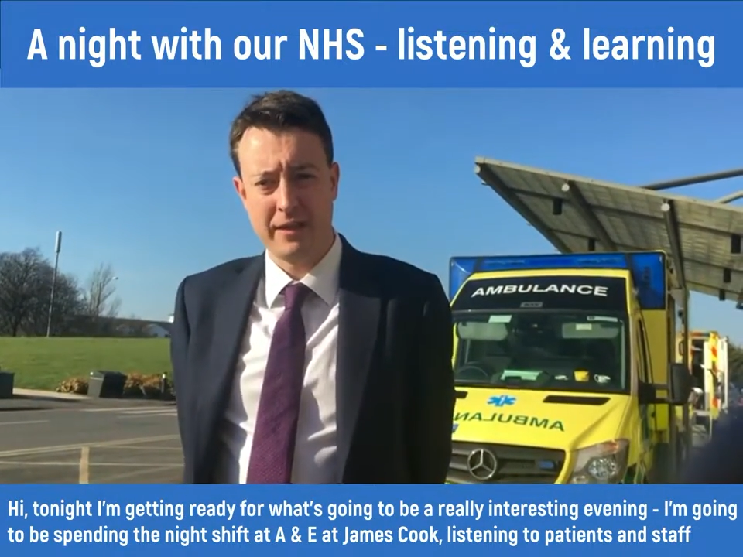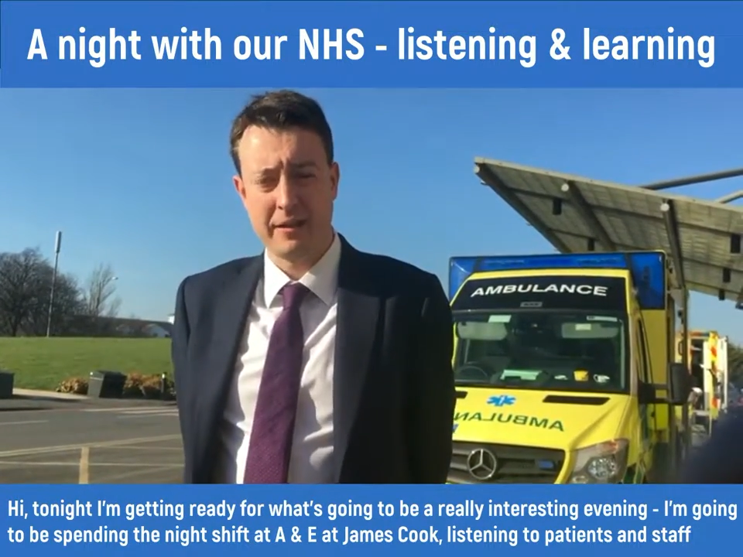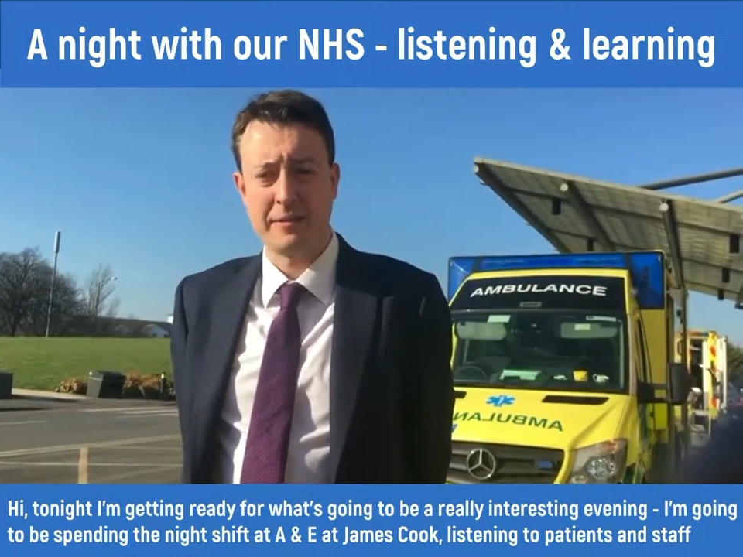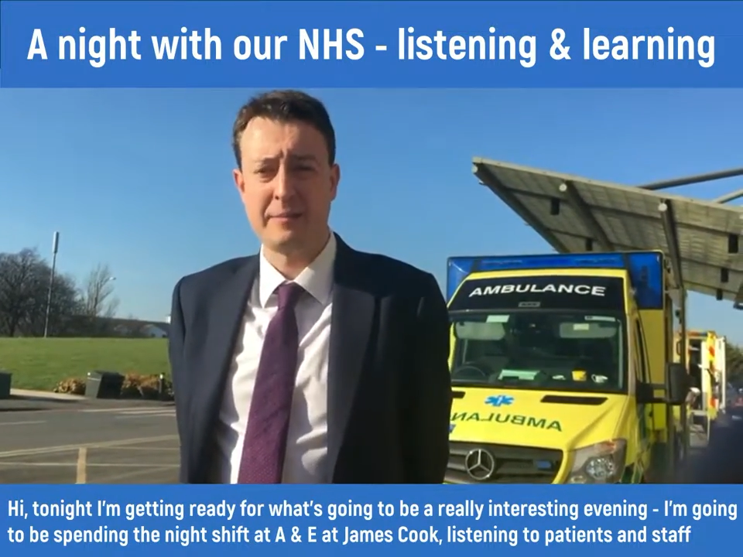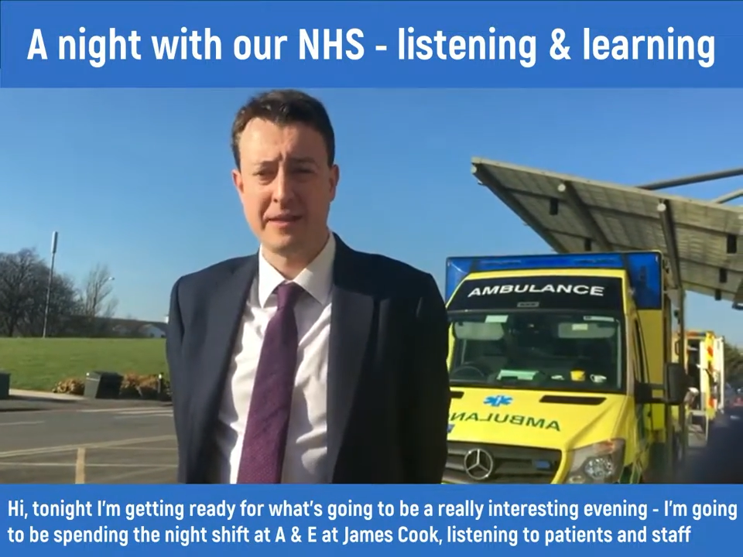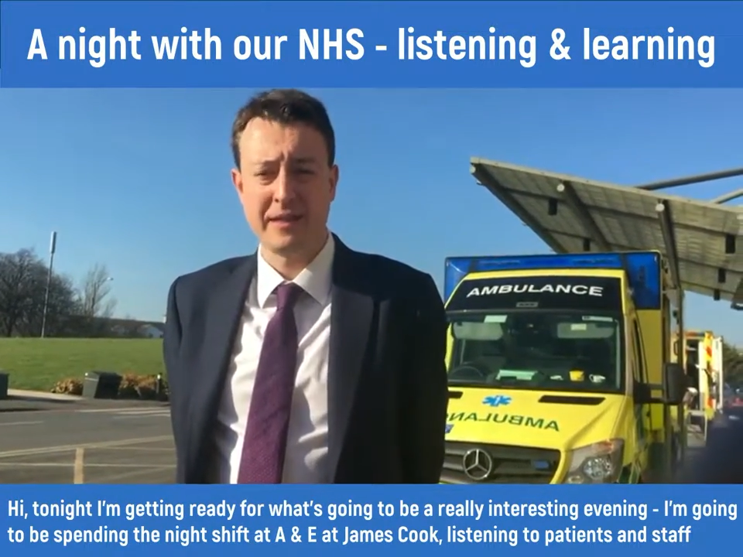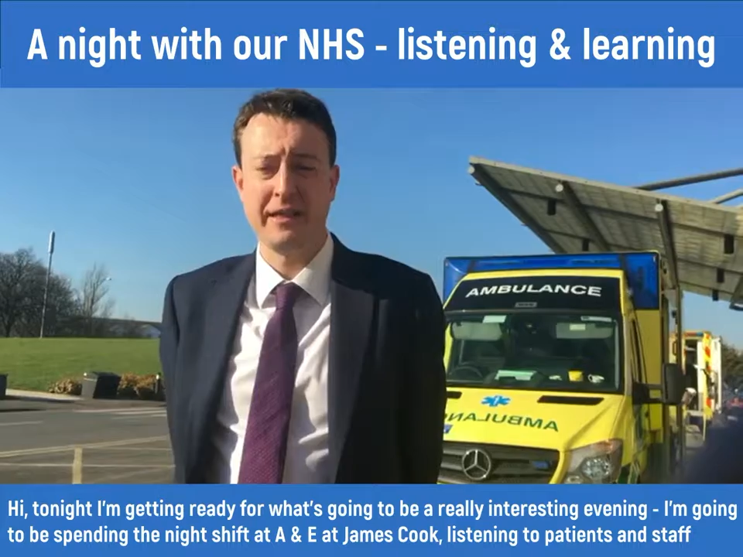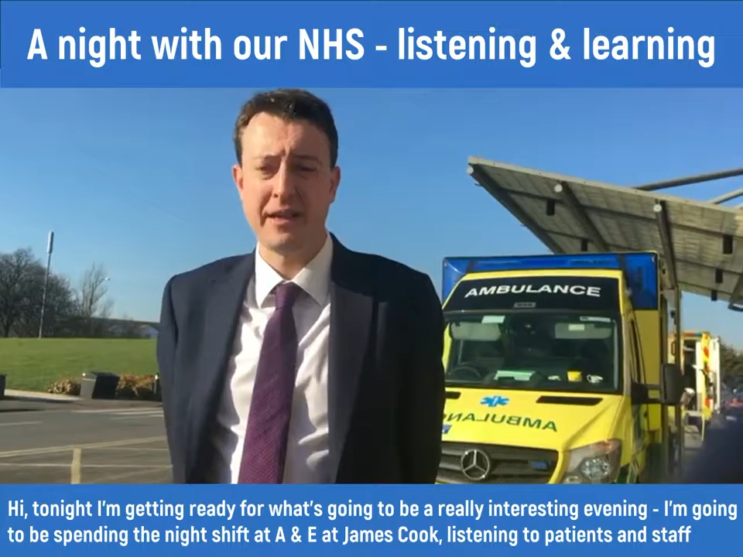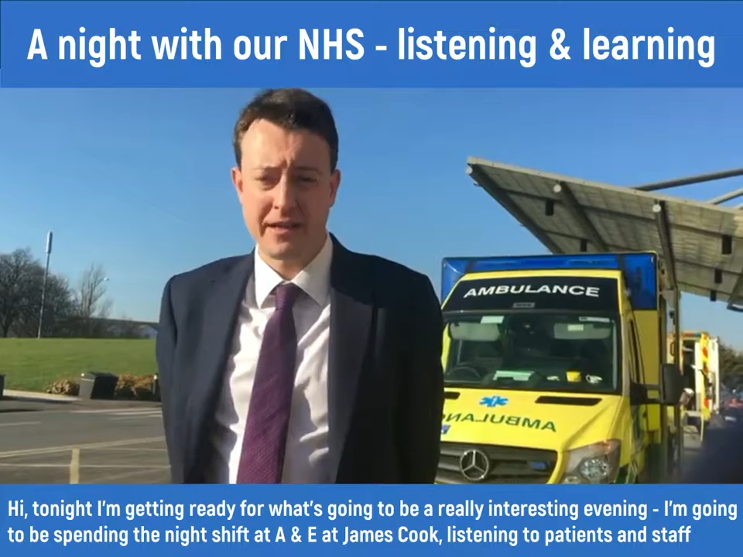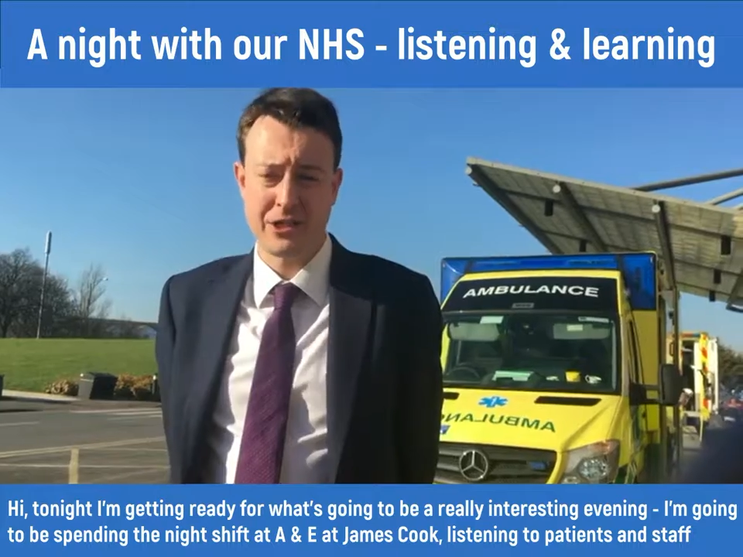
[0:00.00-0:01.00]
I'm going to be spending
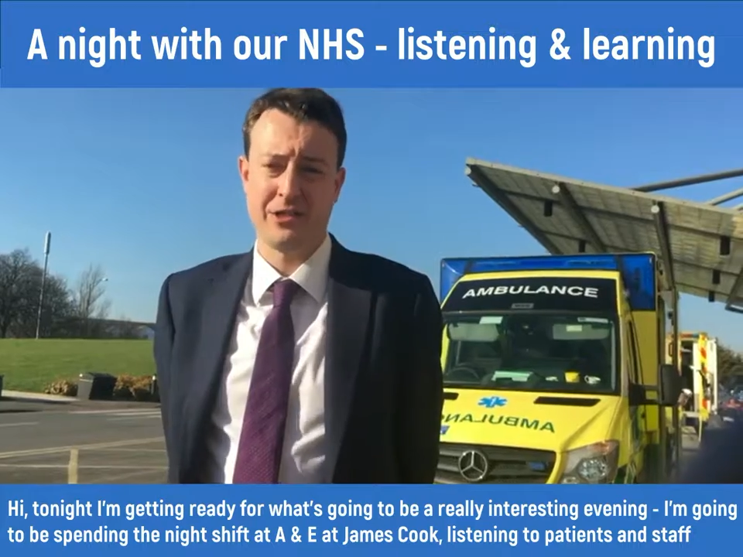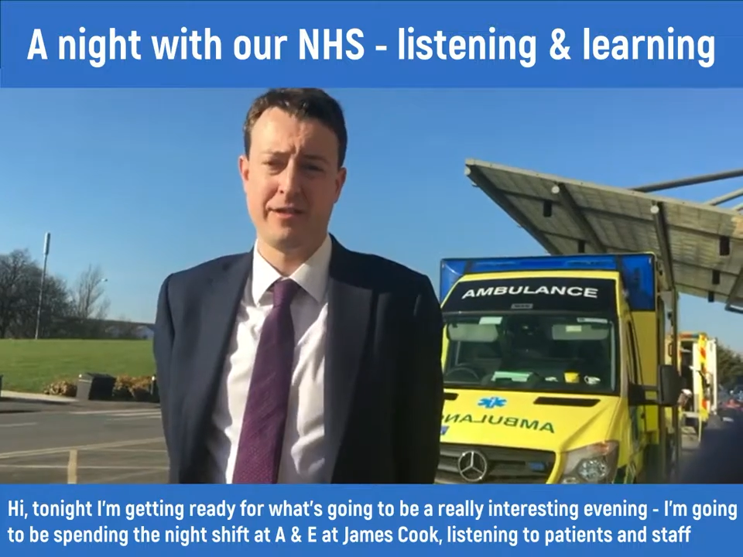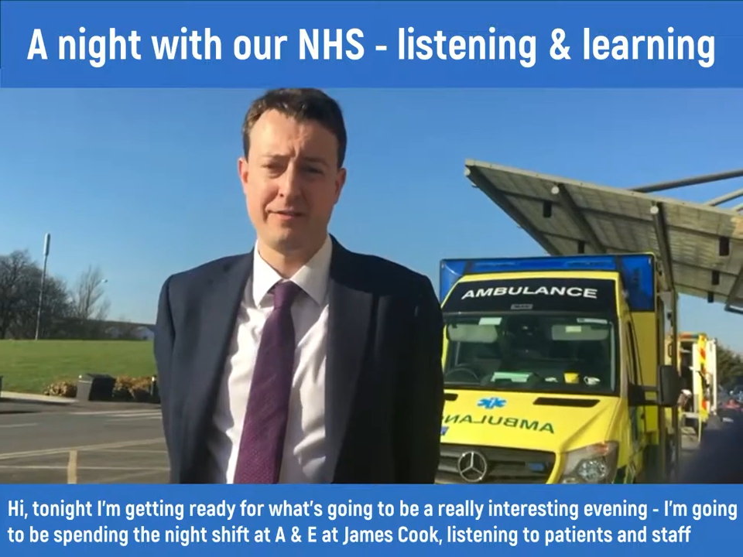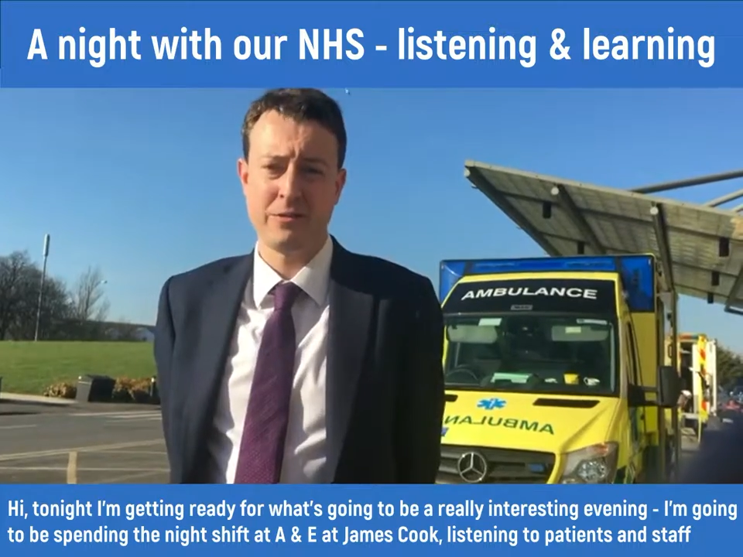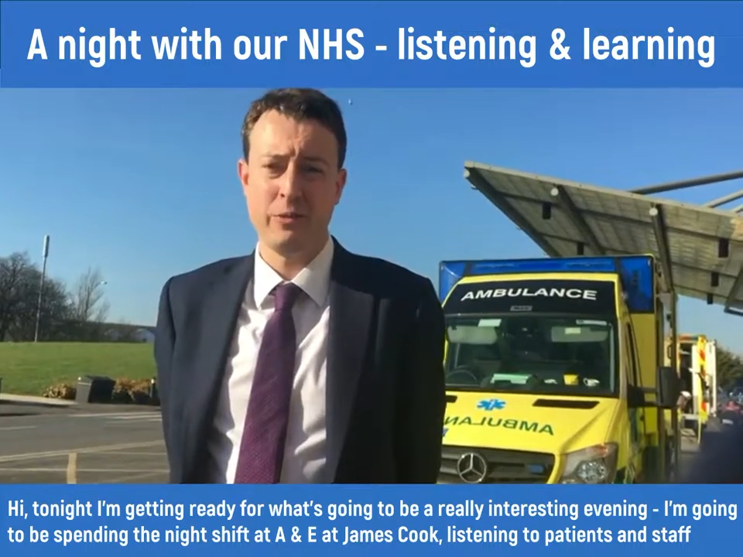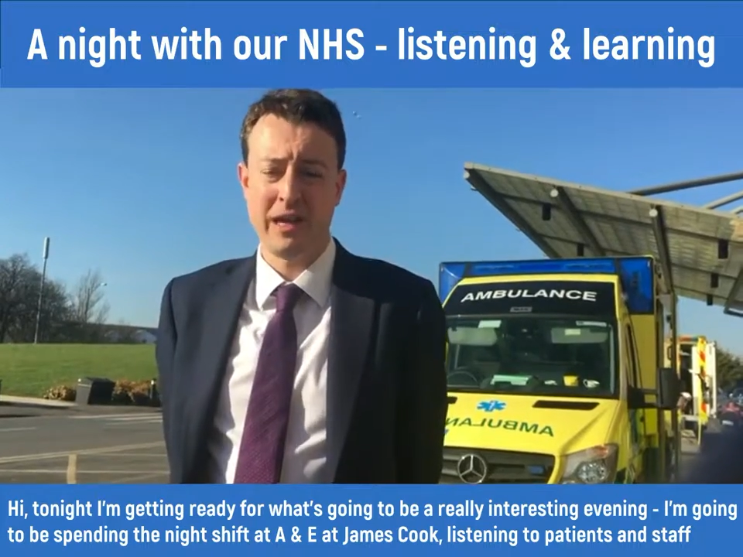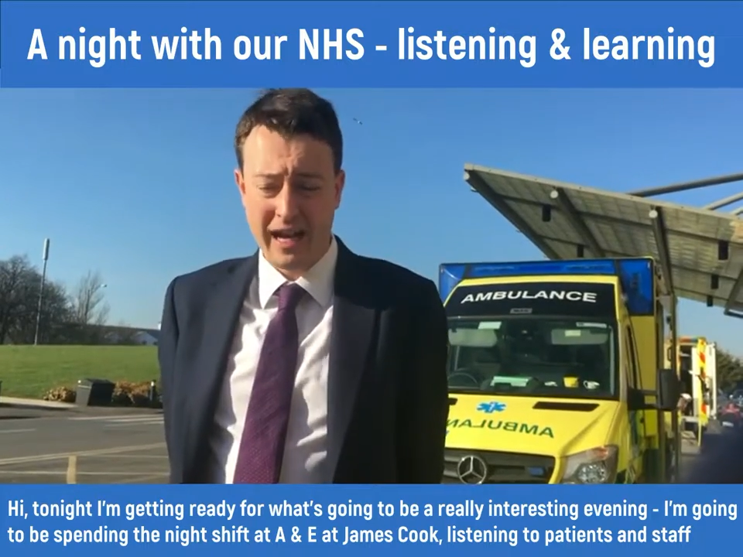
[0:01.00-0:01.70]
the night shift